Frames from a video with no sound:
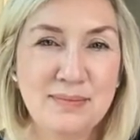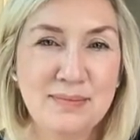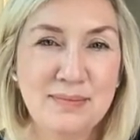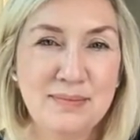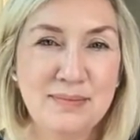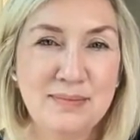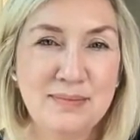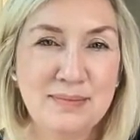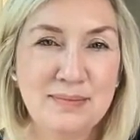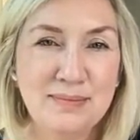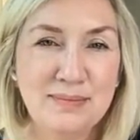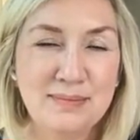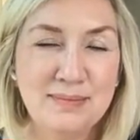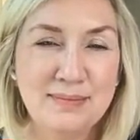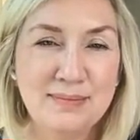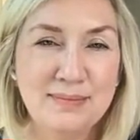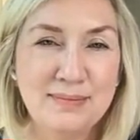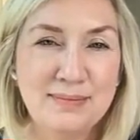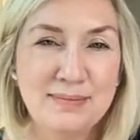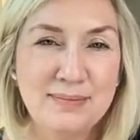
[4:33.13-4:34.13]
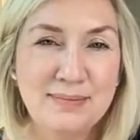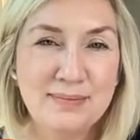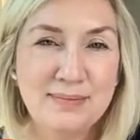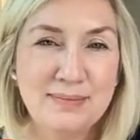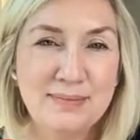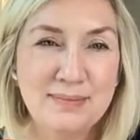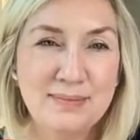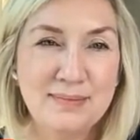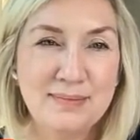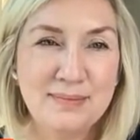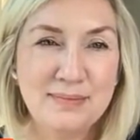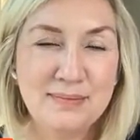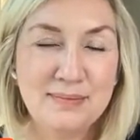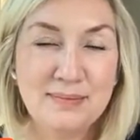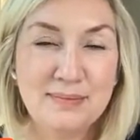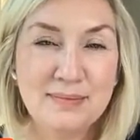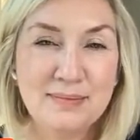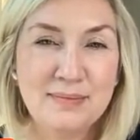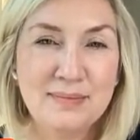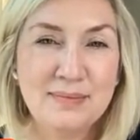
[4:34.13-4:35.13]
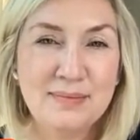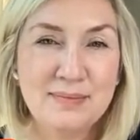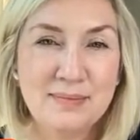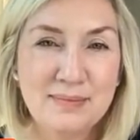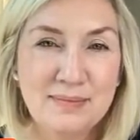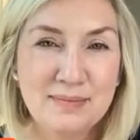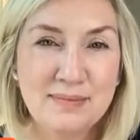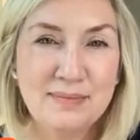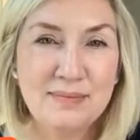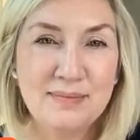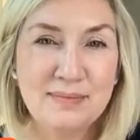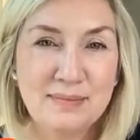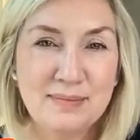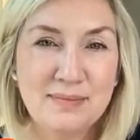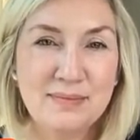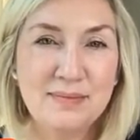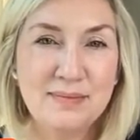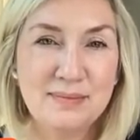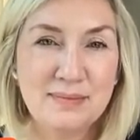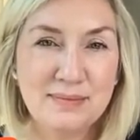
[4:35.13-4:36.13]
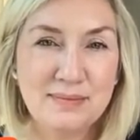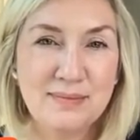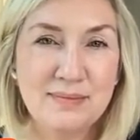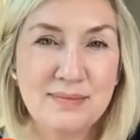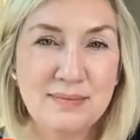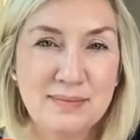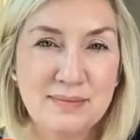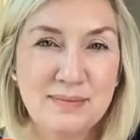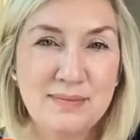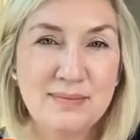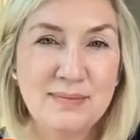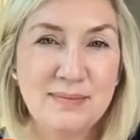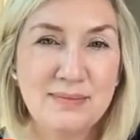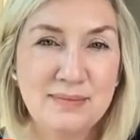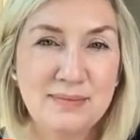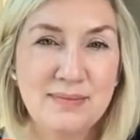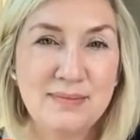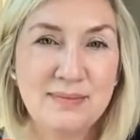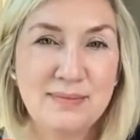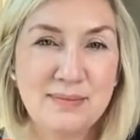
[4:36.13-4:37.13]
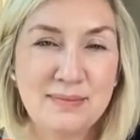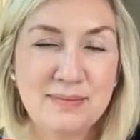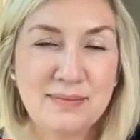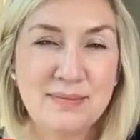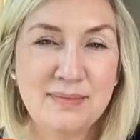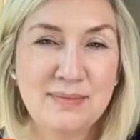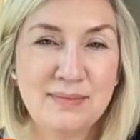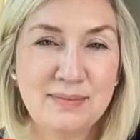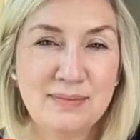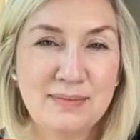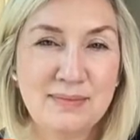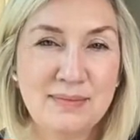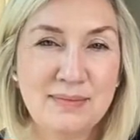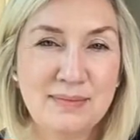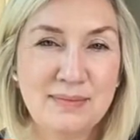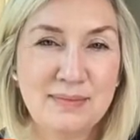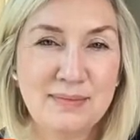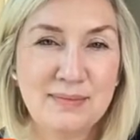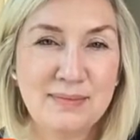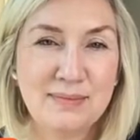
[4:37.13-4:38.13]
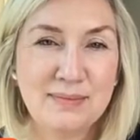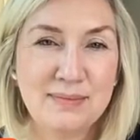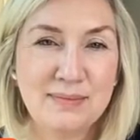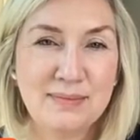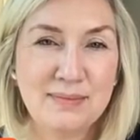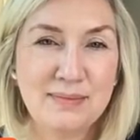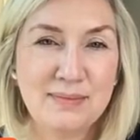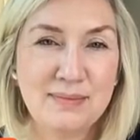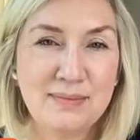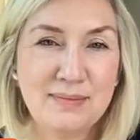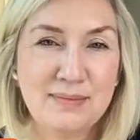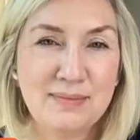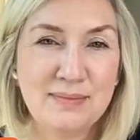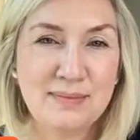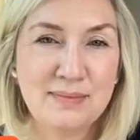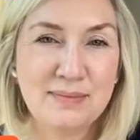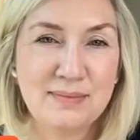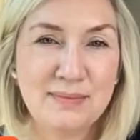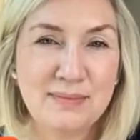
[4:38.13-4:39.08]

(silent)